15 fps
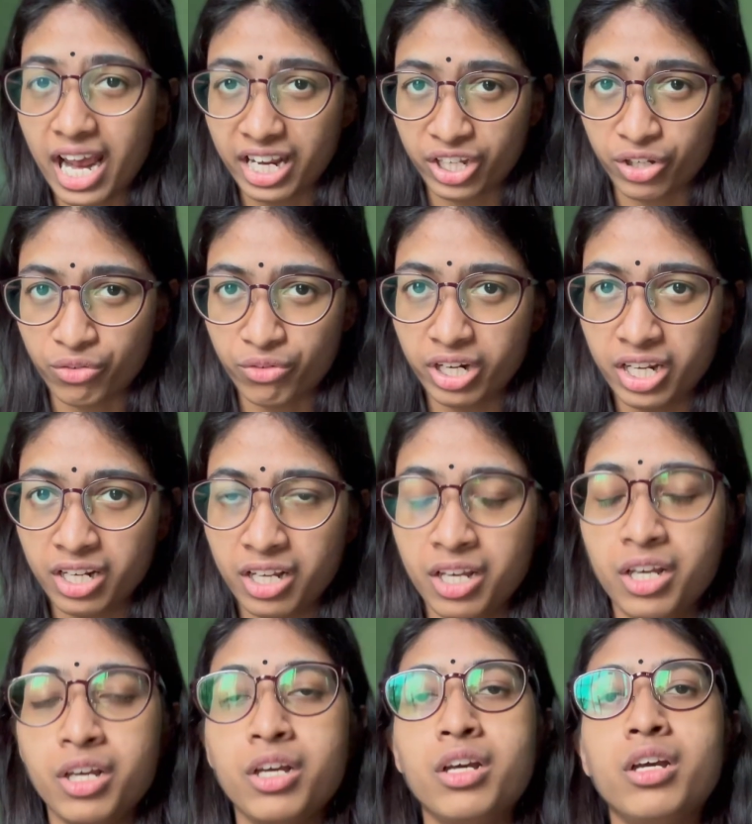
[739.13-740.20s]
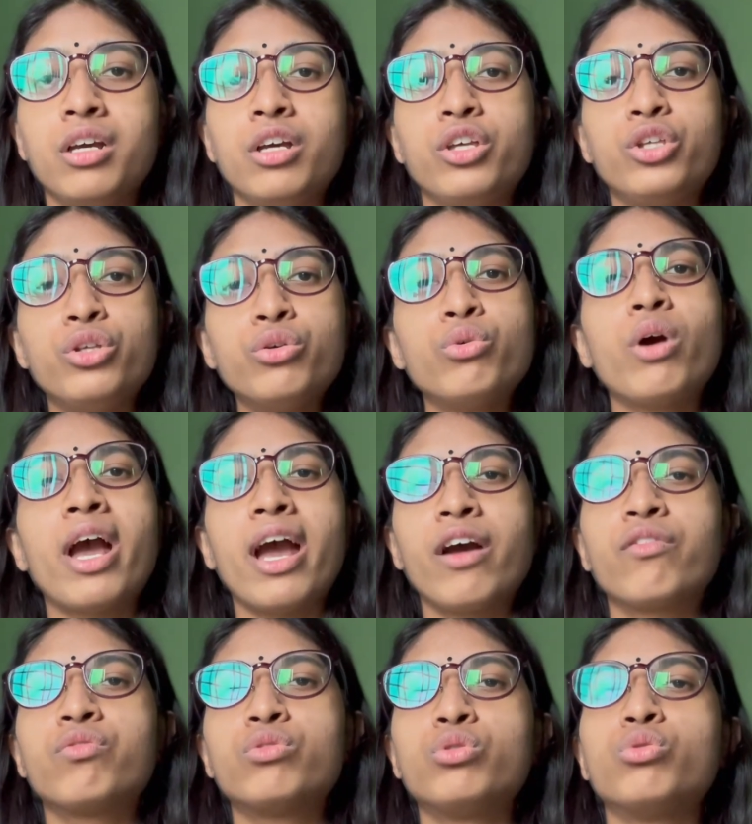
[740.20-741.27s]
accurate, you
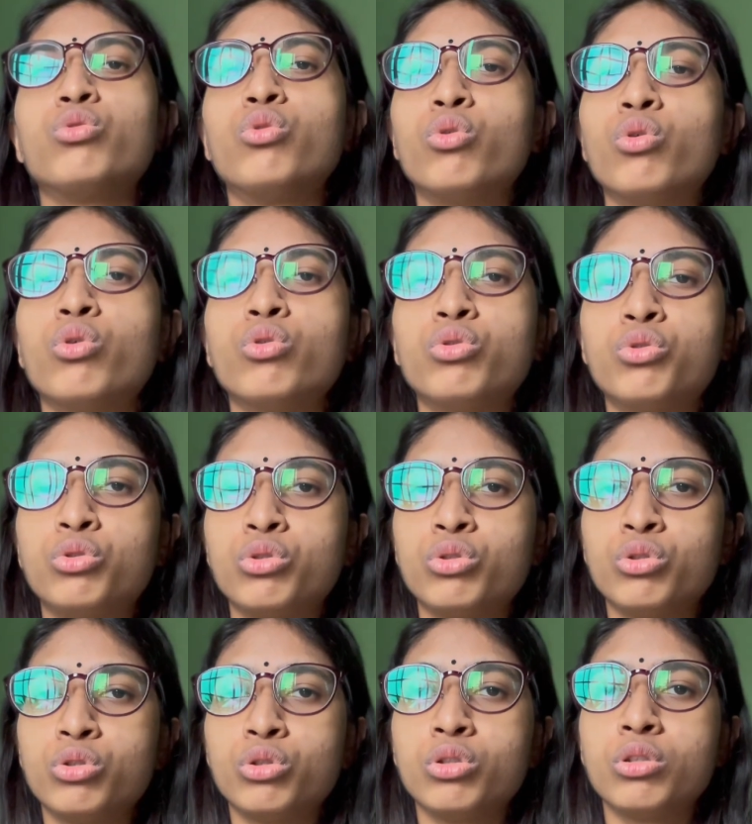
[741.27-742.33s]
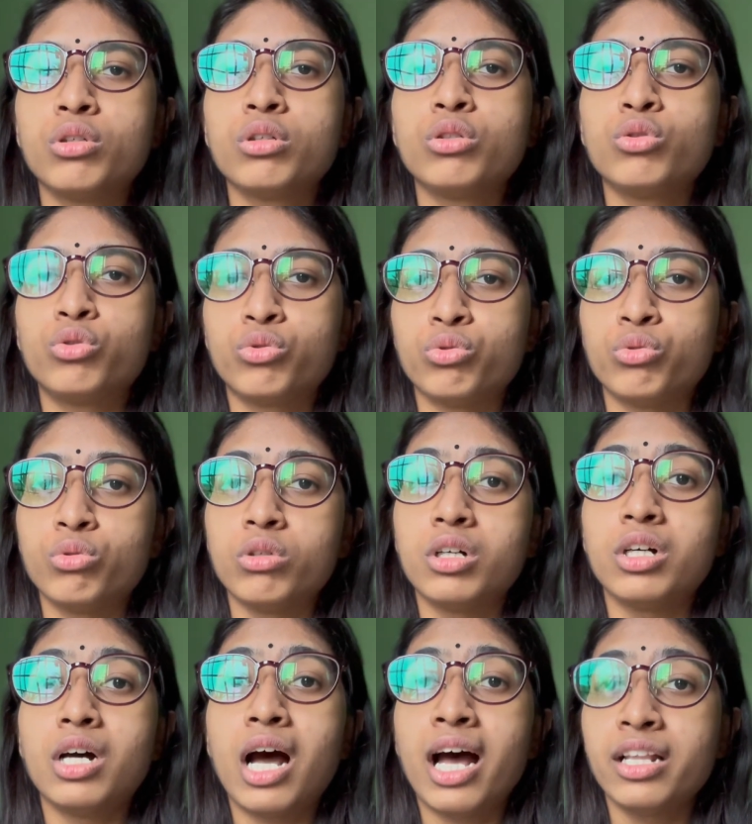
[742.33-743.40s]
have to go through
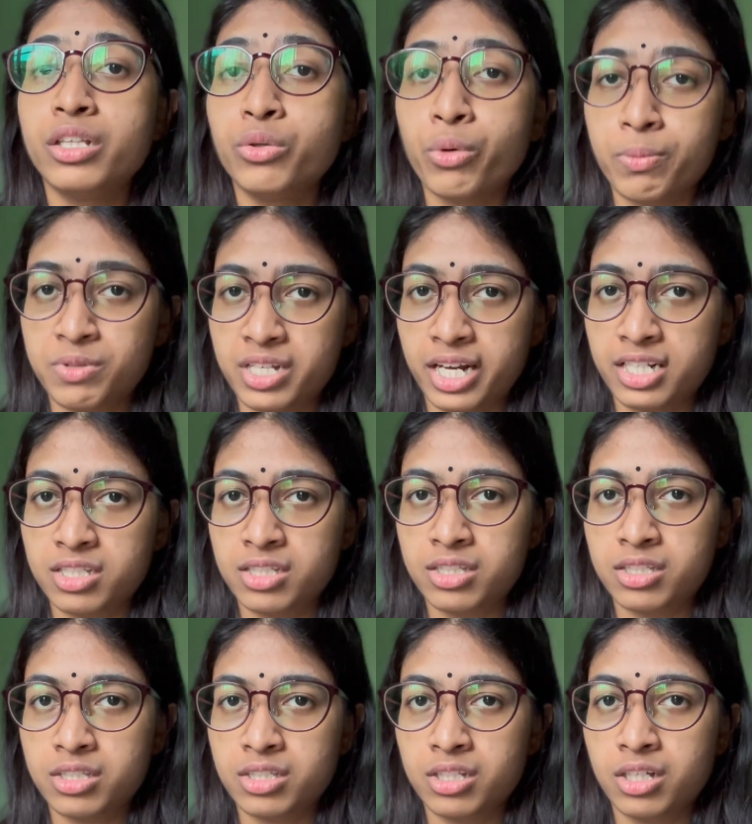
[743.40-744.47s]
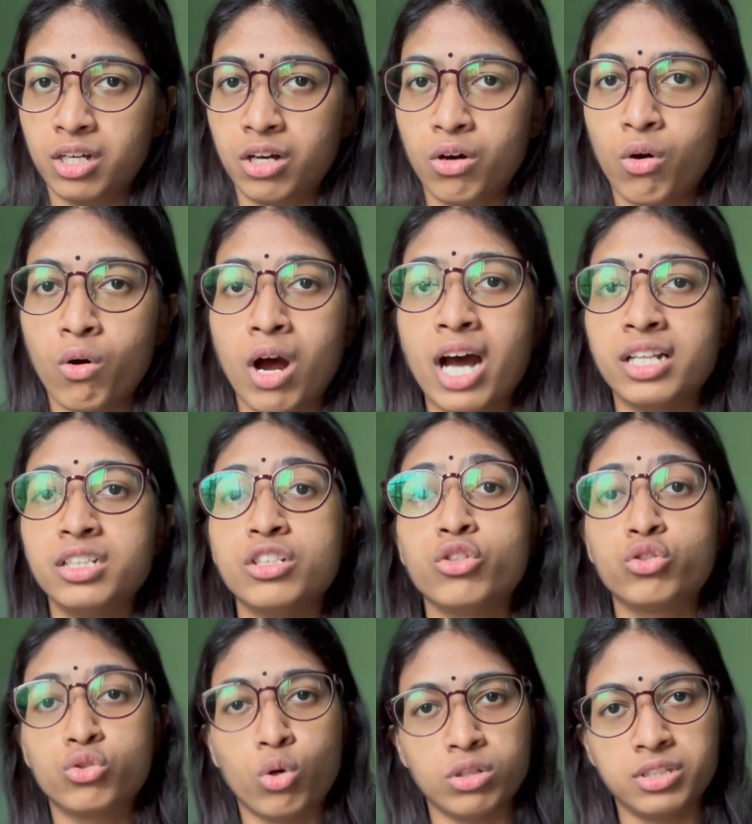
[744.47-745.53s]
other websites or other
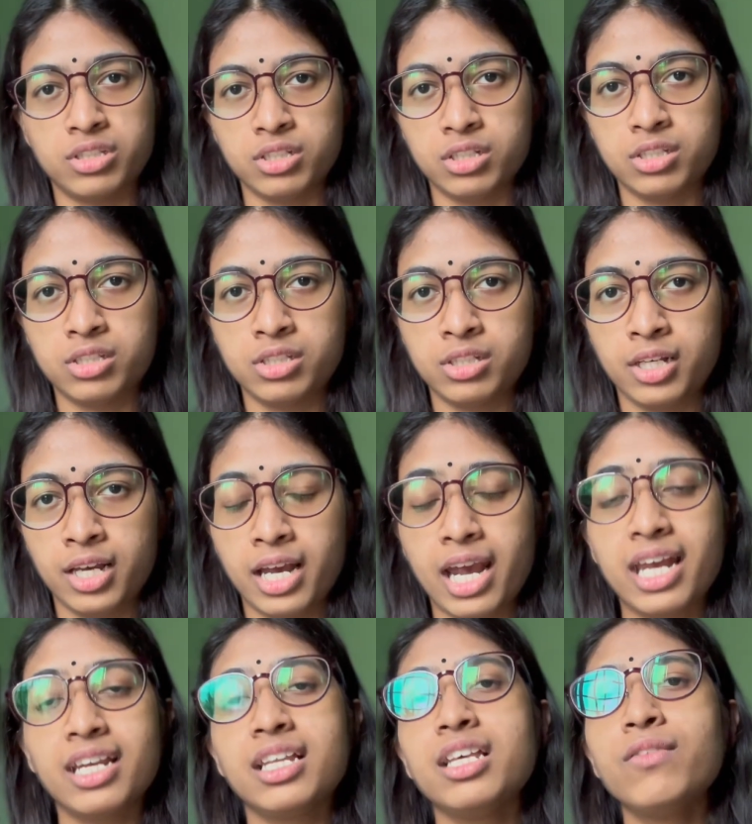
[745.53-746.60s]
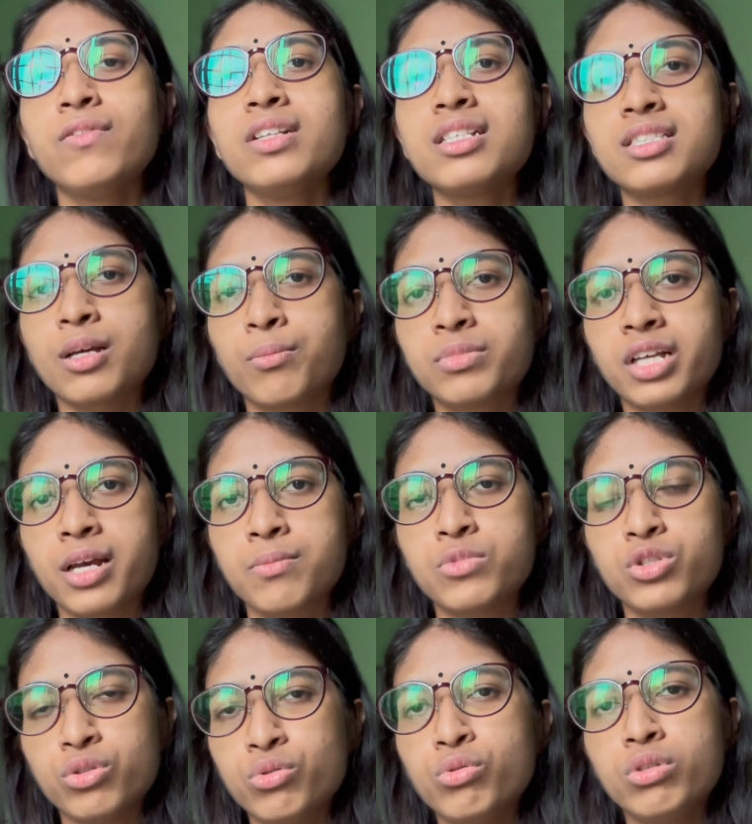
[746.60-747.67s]
sources, and even
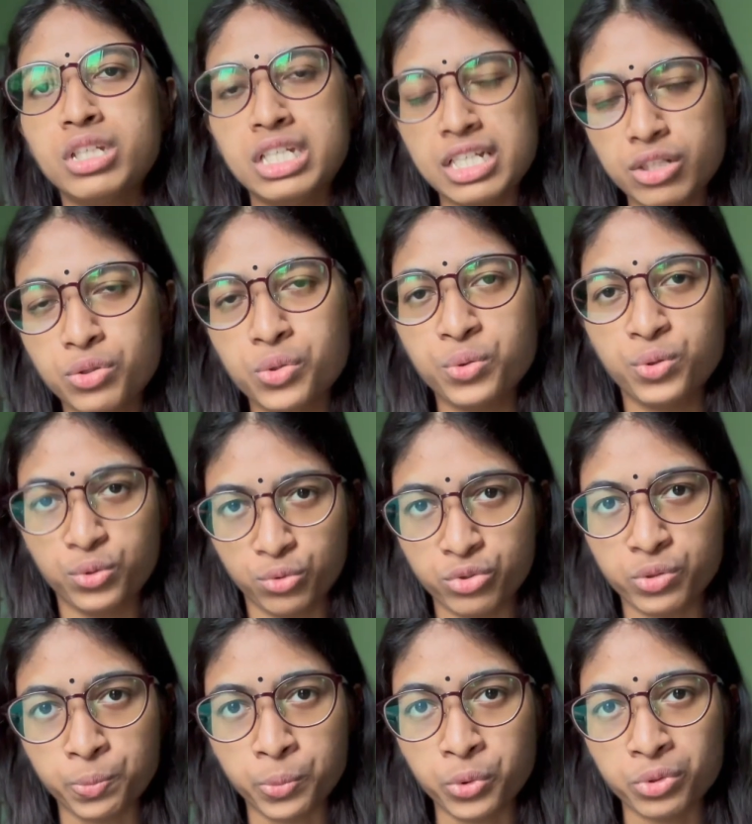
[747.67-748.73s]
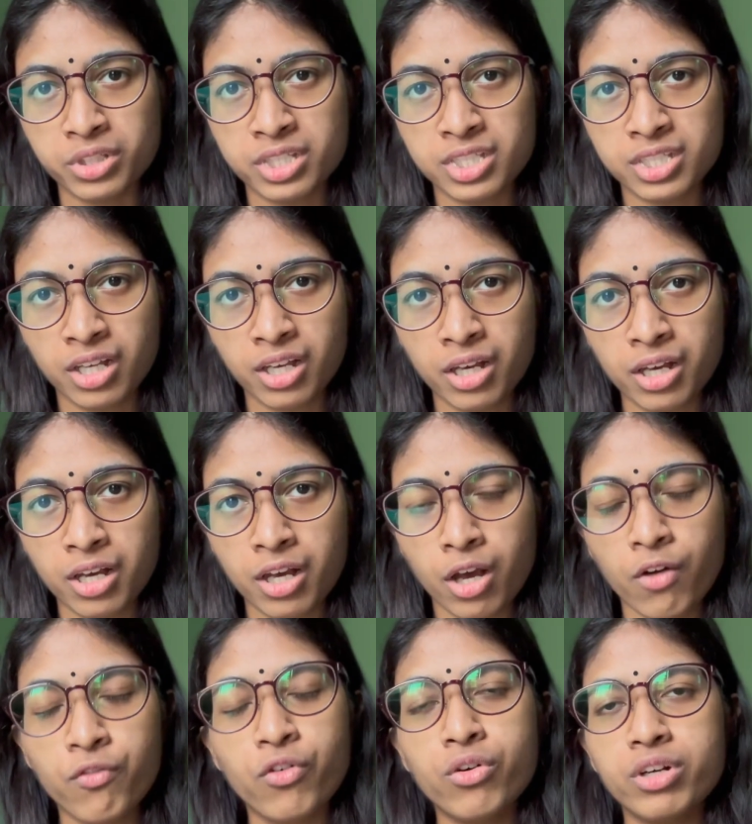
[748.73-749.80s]
sometimes you need to use books.
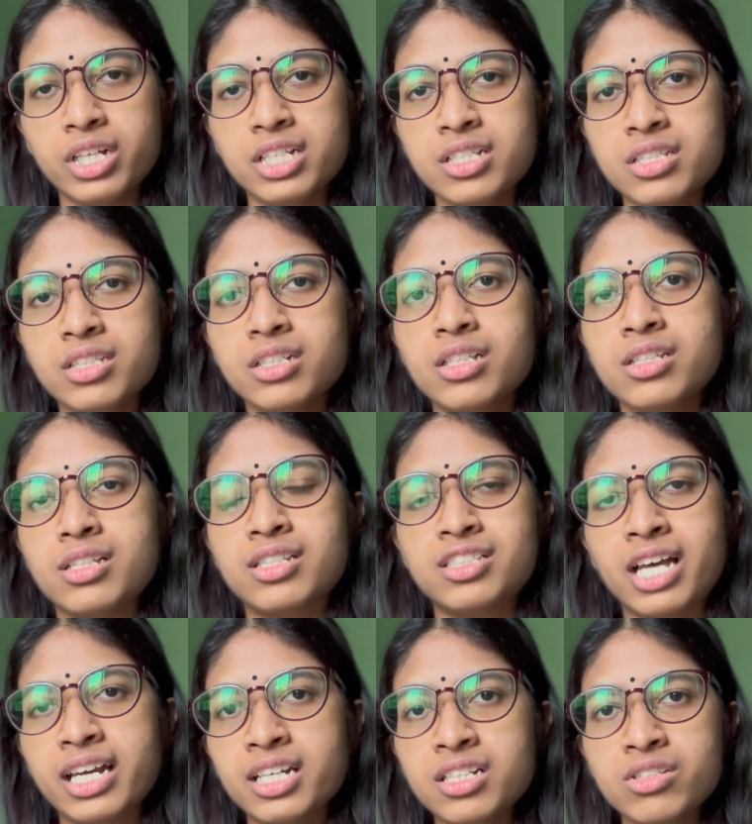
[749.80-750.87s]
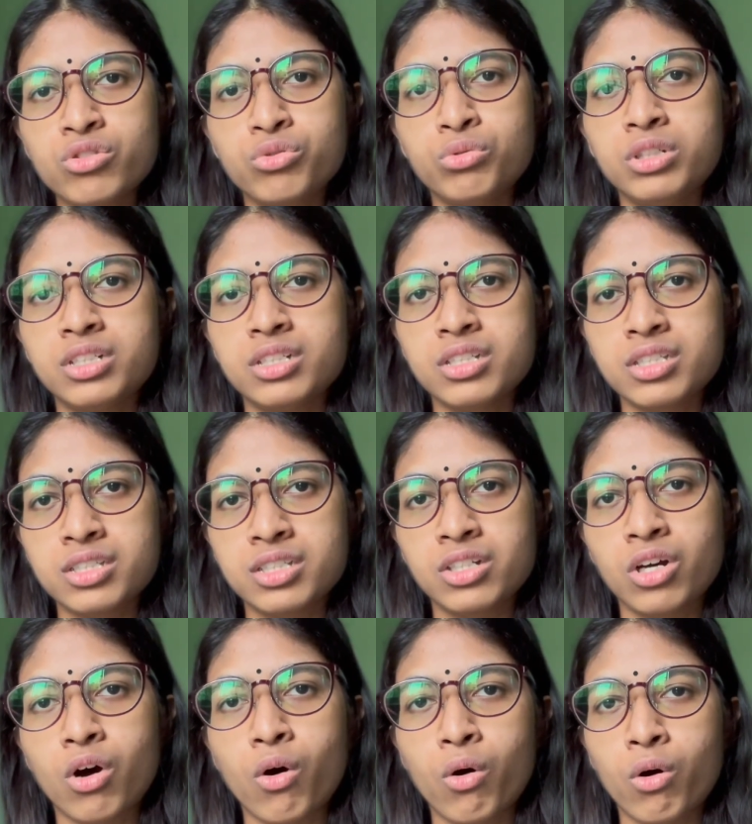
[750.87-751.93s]
For instance, science students
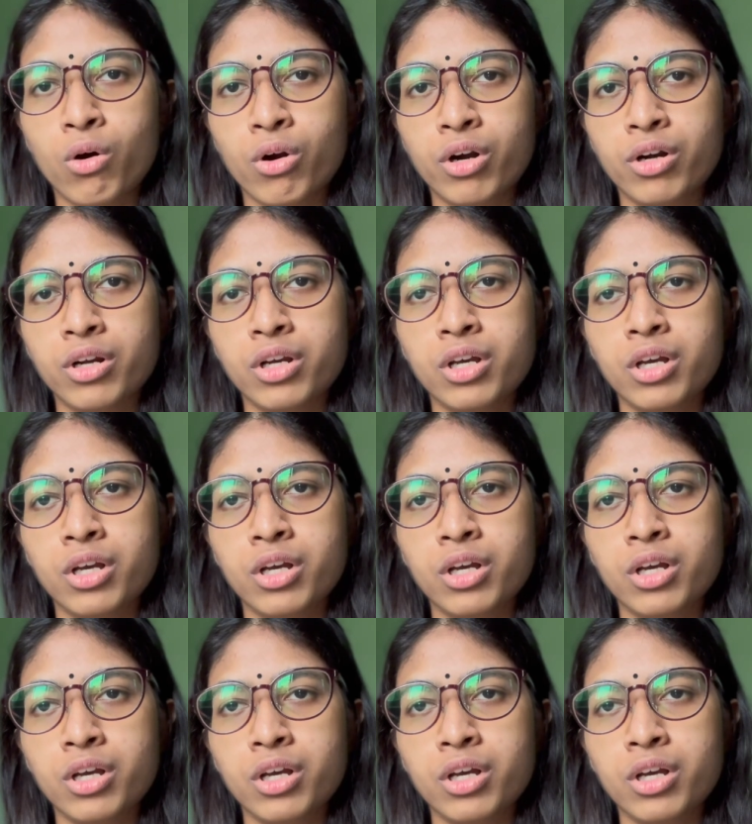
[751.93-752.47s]
or